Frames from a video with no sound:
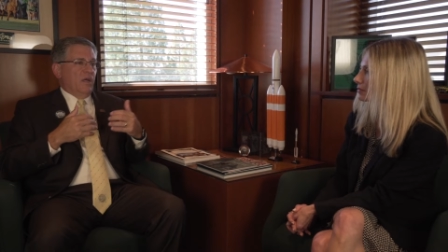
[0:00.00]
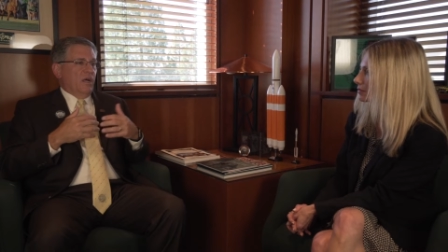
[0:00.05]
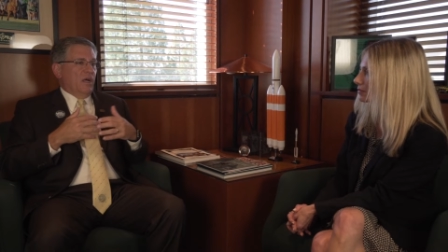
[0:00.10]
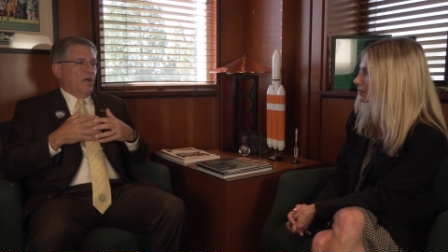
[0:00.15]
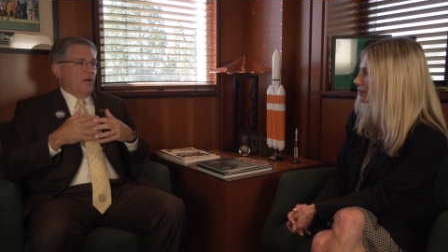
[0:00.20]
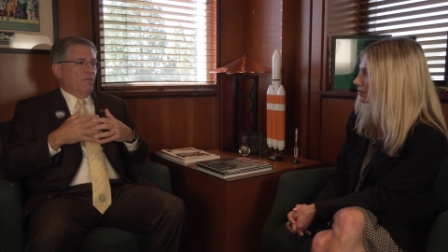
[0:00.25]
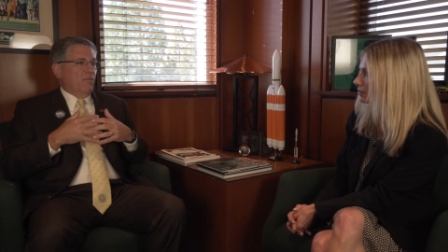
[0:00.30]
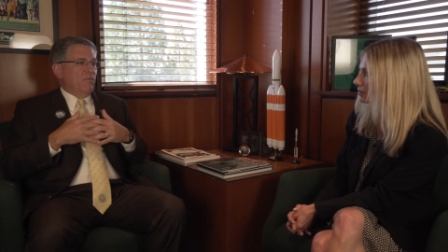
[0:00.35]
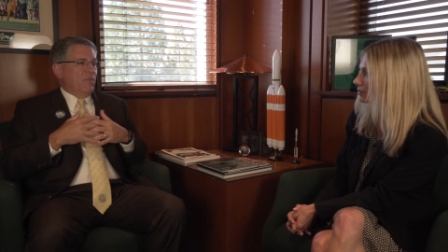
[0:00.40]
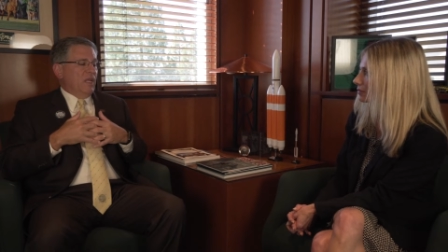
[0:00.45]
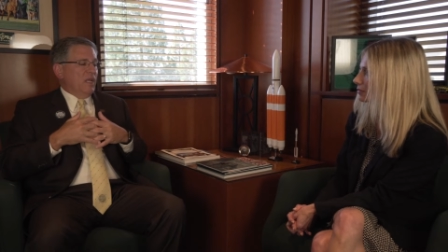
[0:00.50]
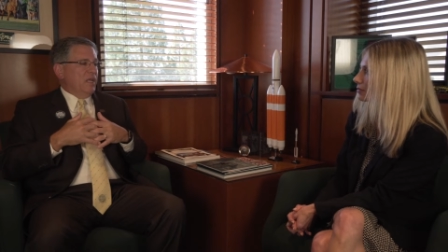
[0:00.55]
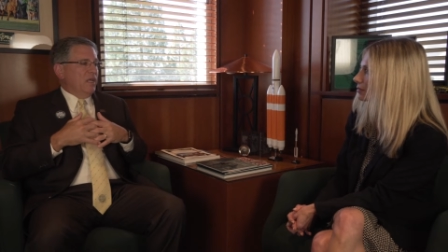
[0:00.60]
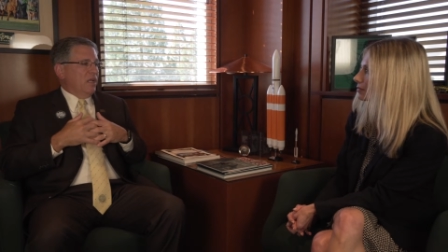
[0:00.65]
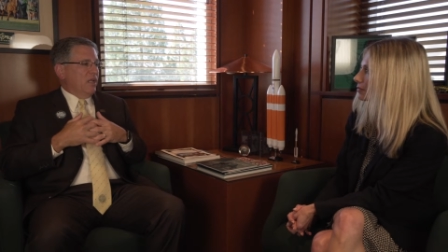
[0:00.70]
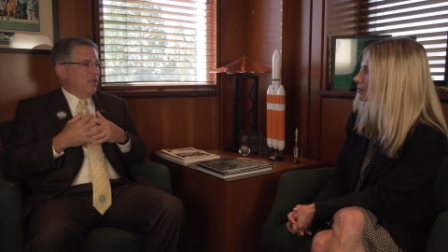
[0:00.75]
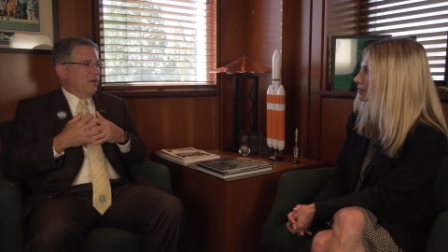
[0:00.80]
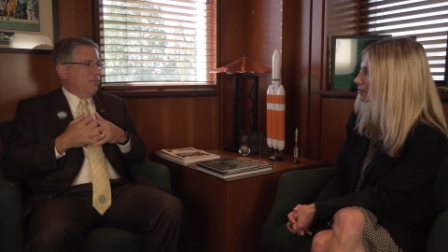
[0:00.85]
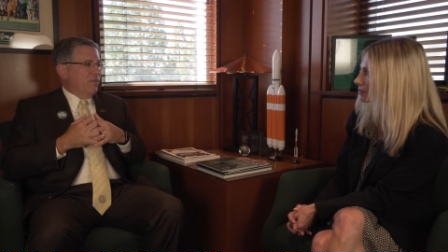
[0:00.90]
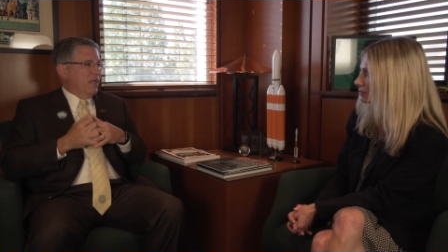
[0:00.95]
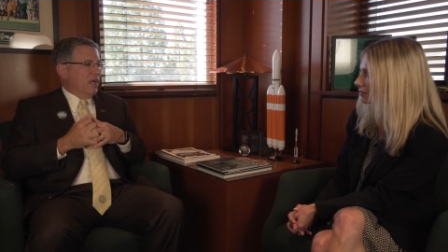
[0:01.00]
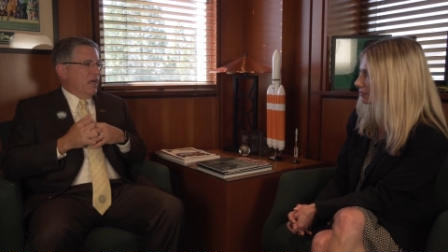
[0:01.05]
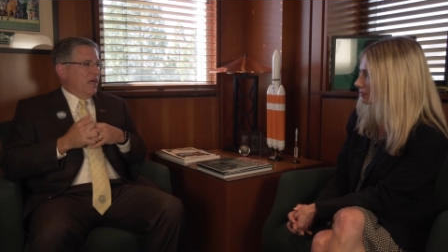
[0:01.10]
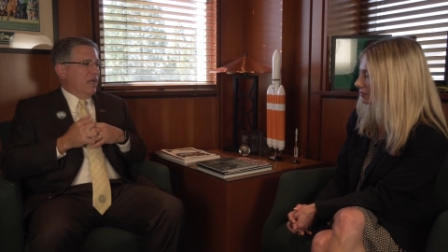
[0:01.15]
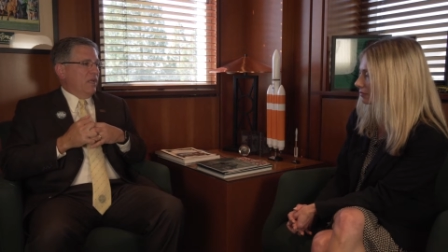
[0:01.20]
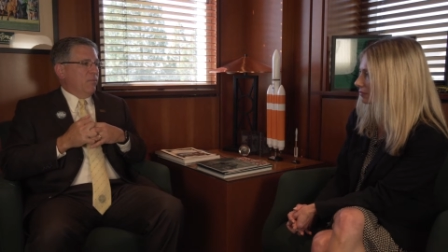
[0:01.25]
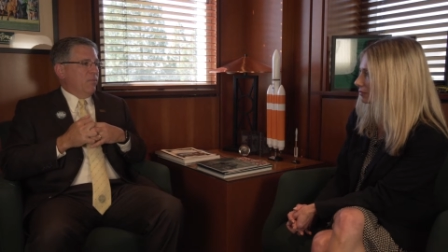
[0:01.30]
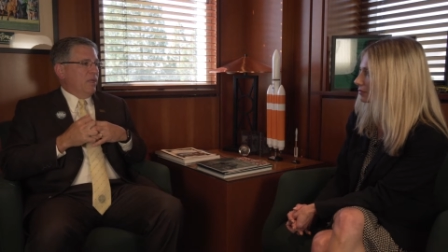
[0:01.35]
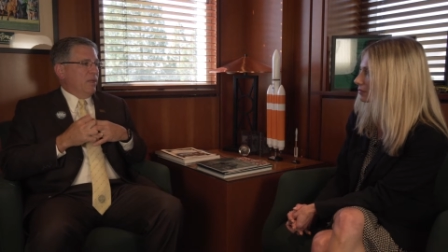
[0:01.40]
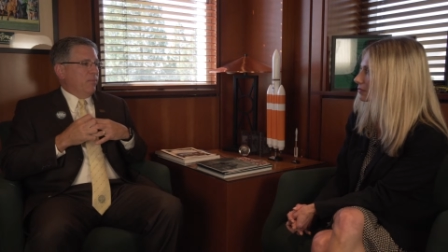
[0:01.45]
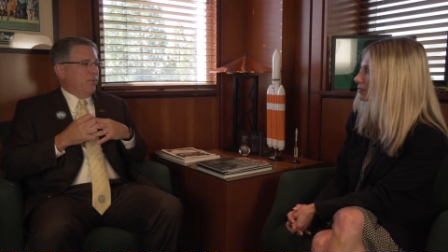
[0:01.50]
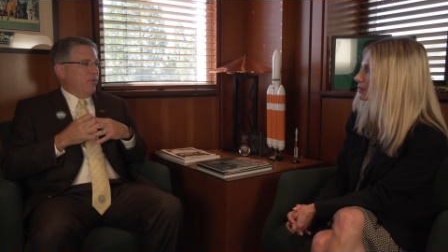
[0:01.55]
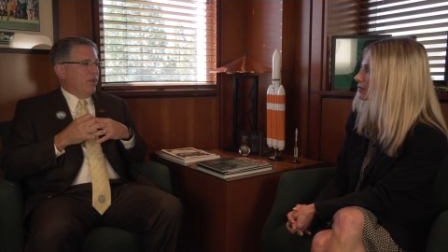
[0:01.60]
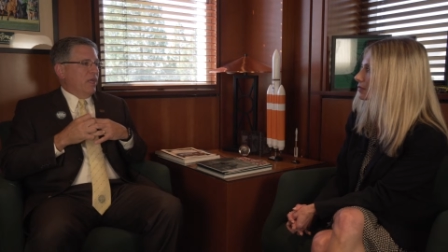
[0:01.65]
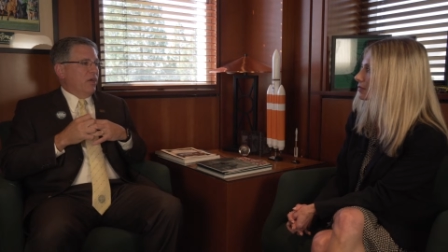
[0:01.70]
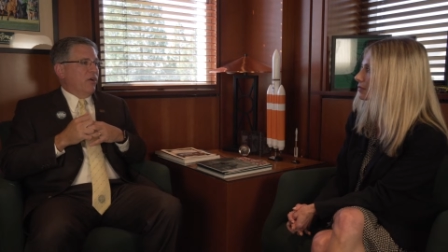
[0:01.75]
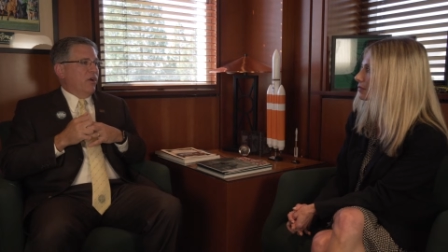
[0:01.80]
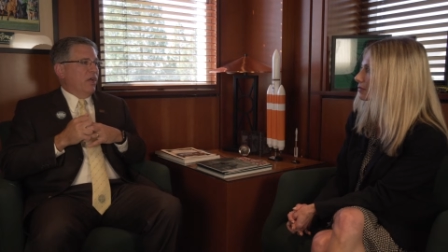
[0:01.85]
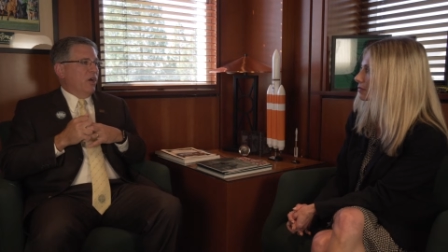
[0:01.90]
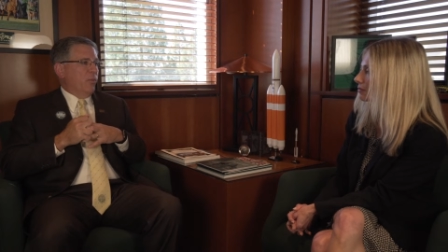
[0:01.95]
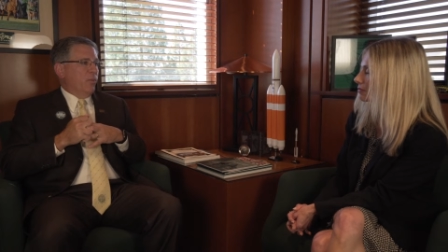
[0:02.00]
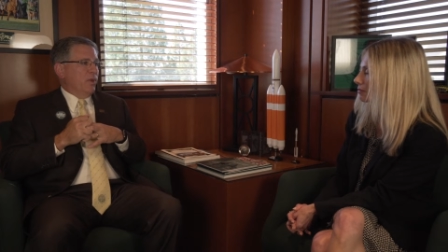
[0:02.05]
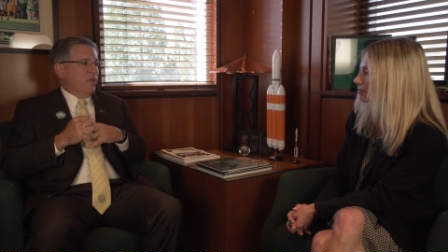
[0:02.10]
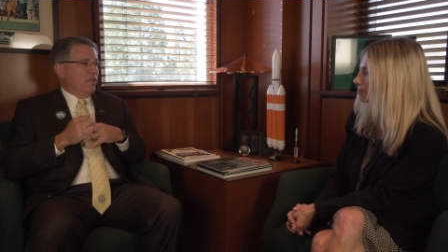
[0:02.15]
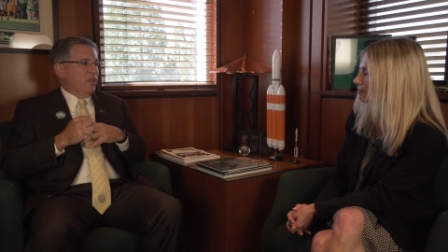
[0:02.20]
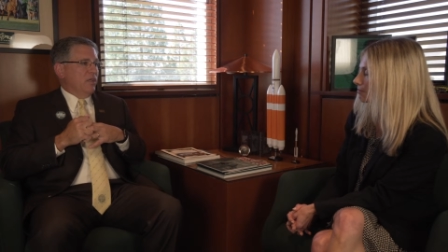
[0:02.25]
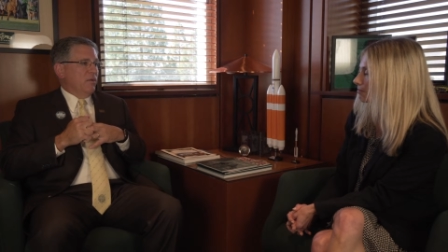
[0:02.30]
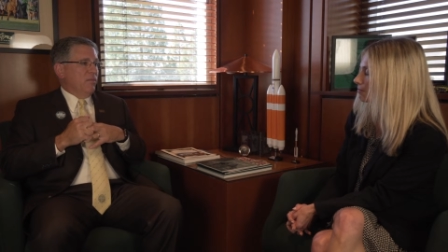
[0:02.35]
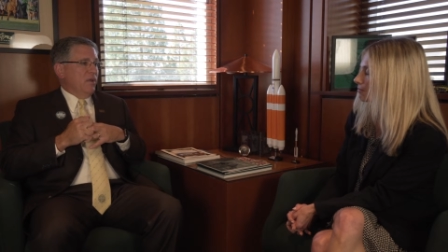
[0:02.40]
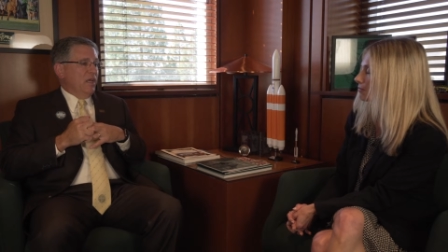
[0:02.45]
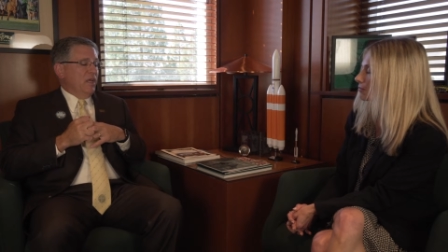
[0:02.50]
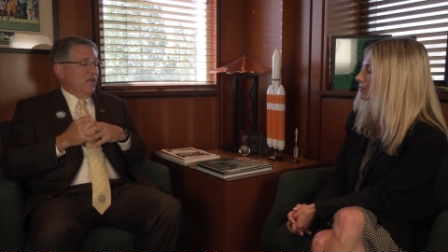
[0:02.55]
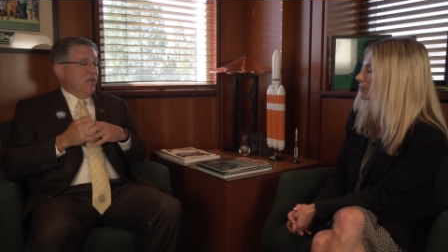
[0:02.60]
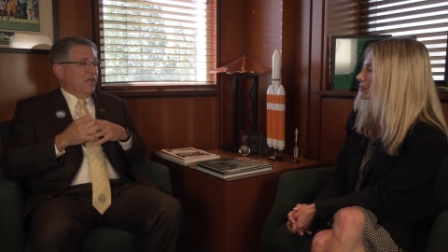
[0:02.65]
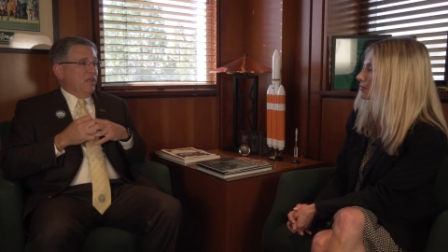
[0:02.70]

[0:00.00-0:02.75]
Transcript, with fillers: uh, many alumni and people that are helping them.